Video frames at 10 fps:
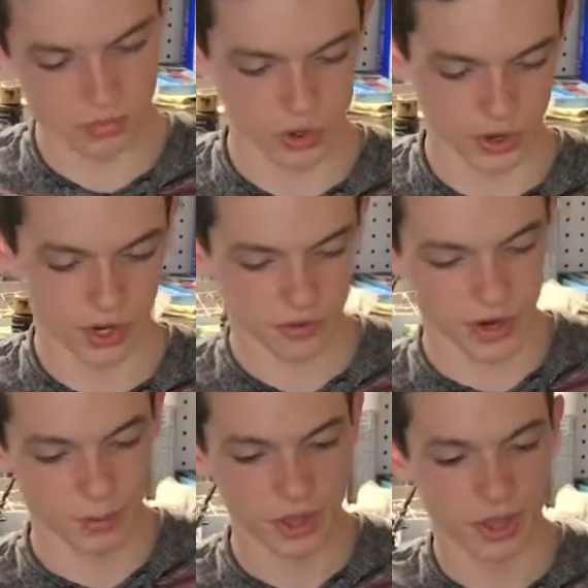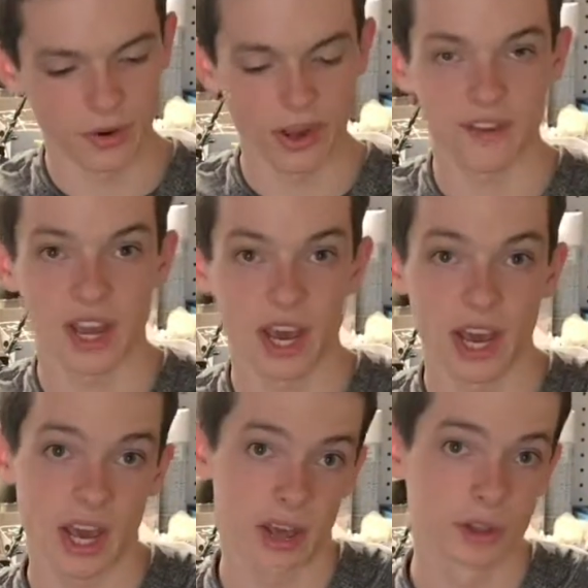direct fire, but they don't have any
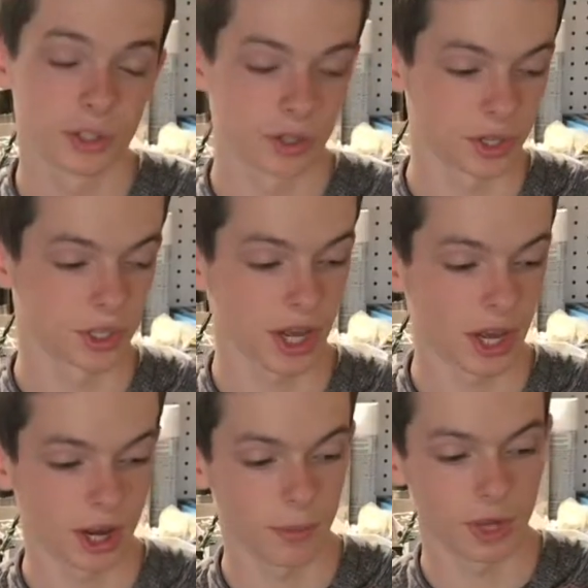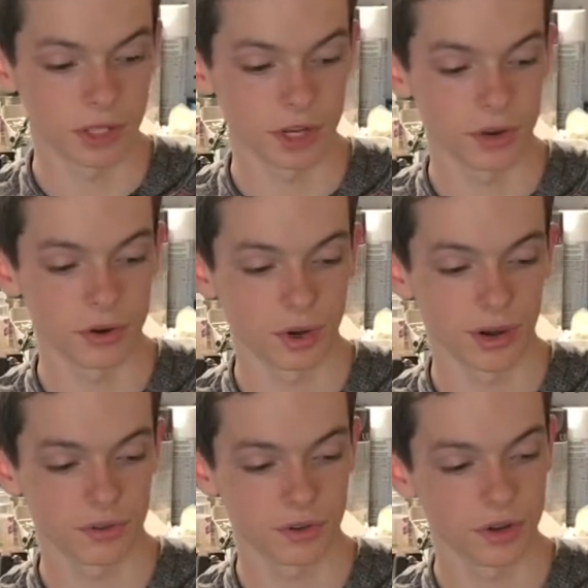AA. So this is handy because now you don't
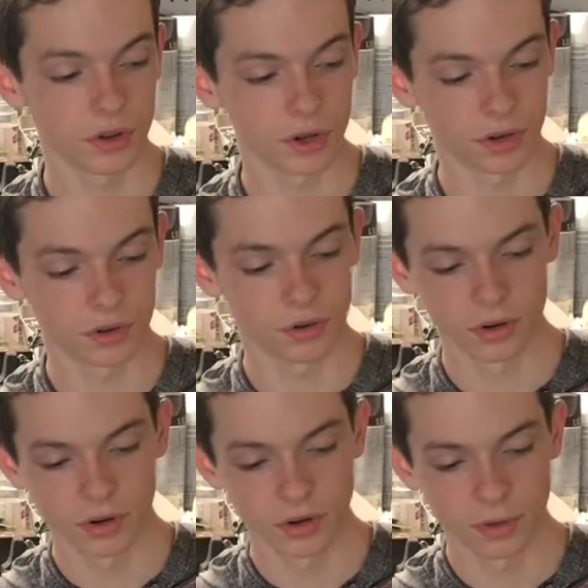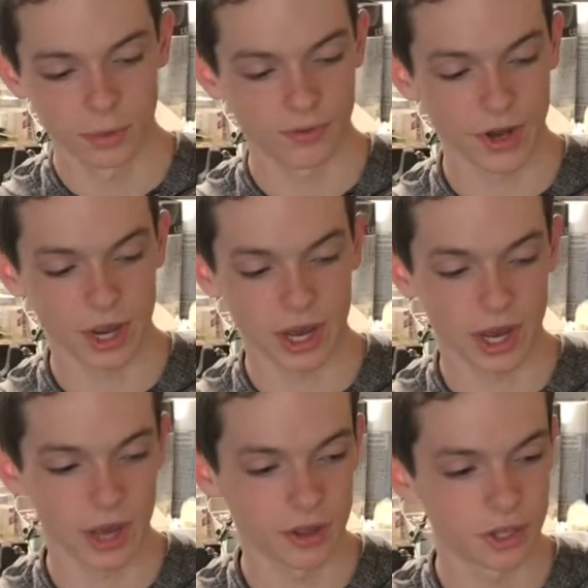have to. You can be fighting
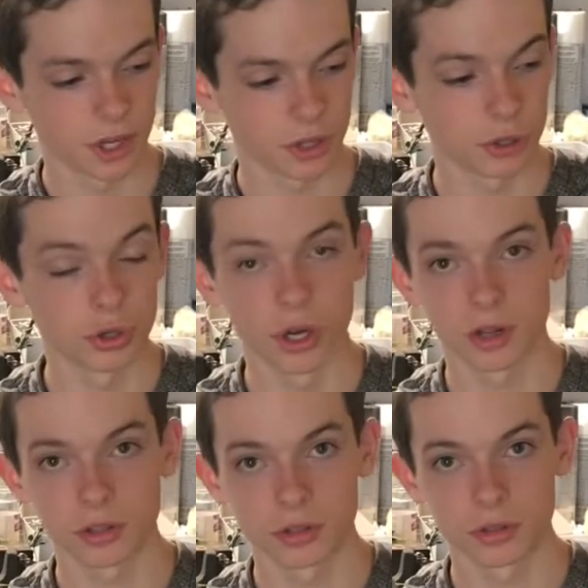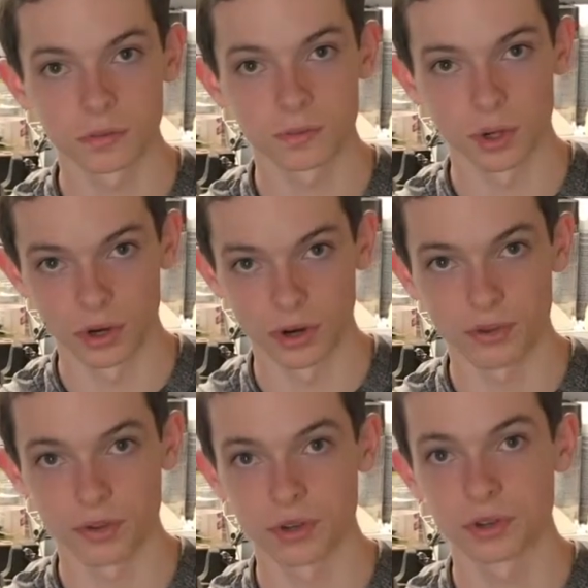AA, and these get 2 shots per
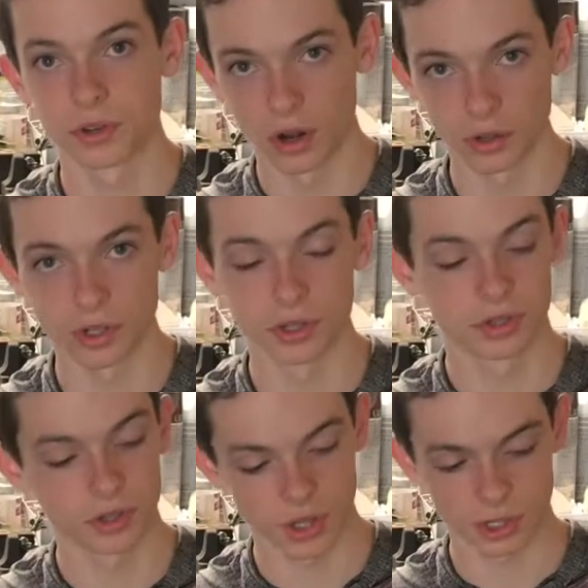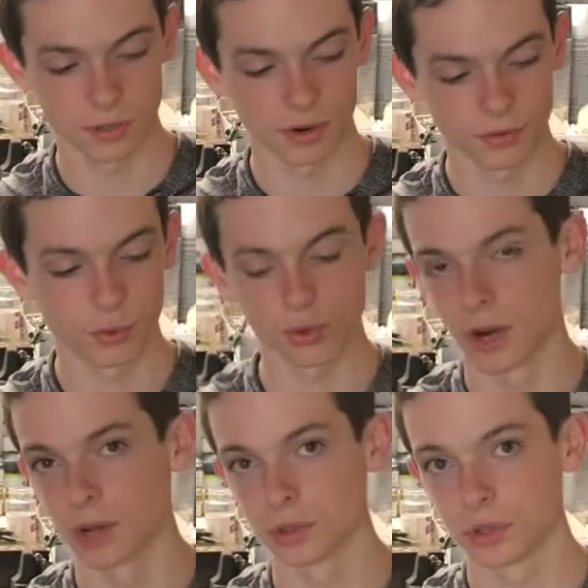if they're halted. So that's about 4
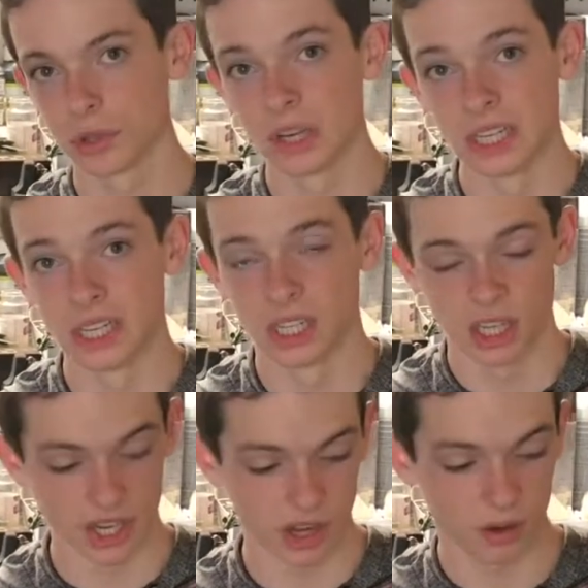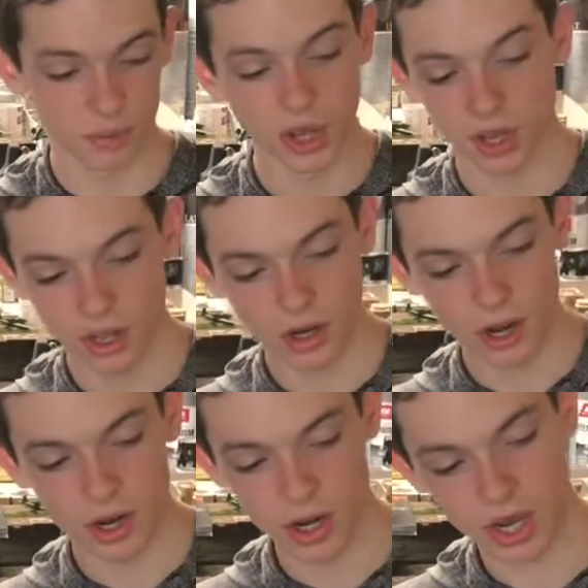rounds hitting a plane.
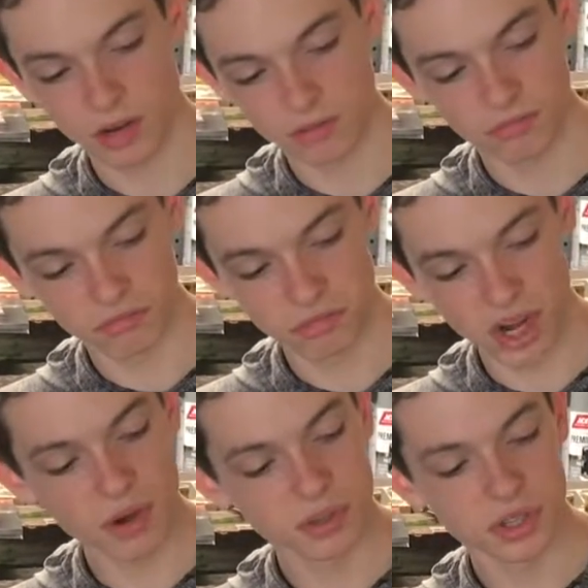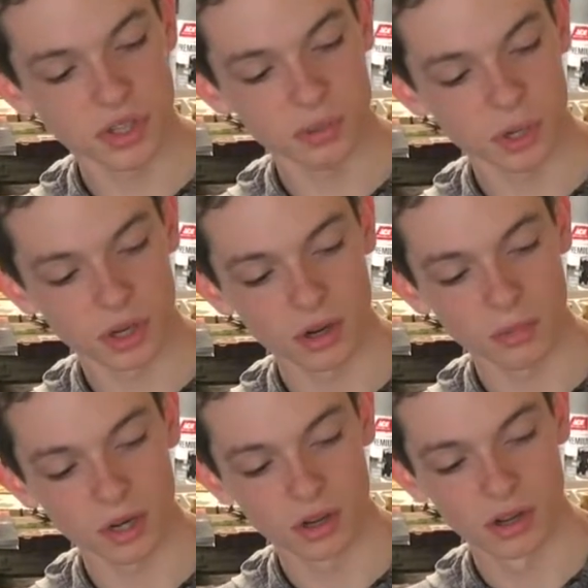And I would say that's pretty good. I
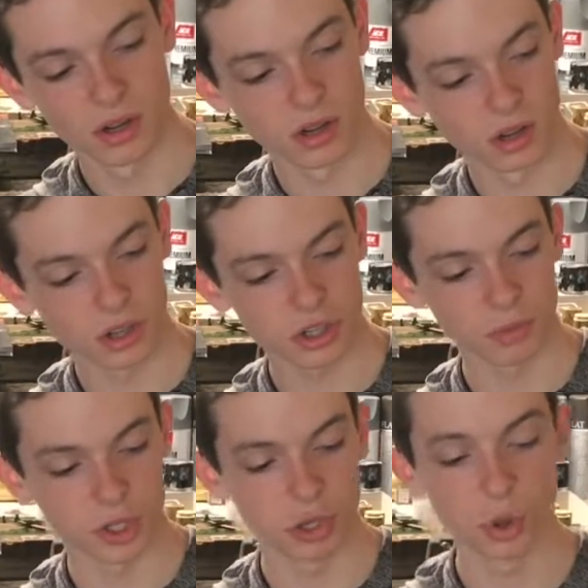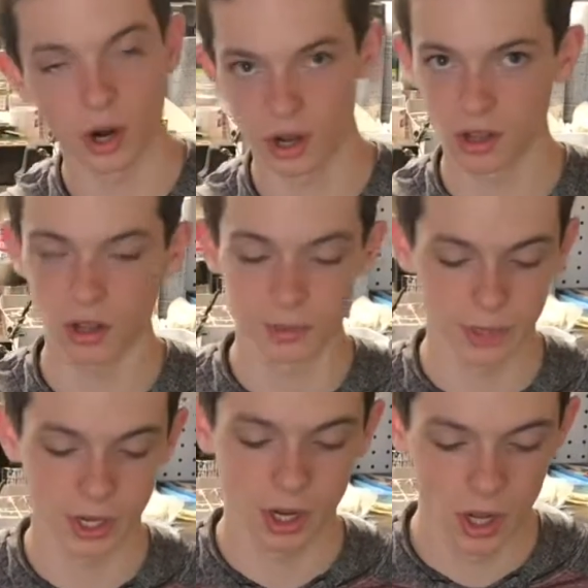mean, it shouldn't be too hard to kill a
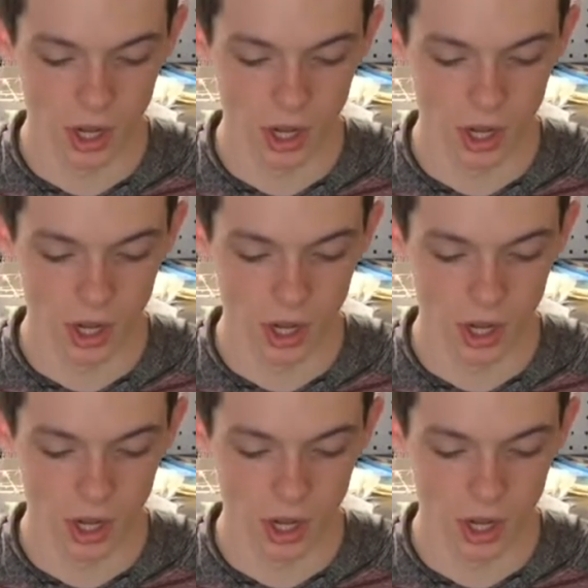plane.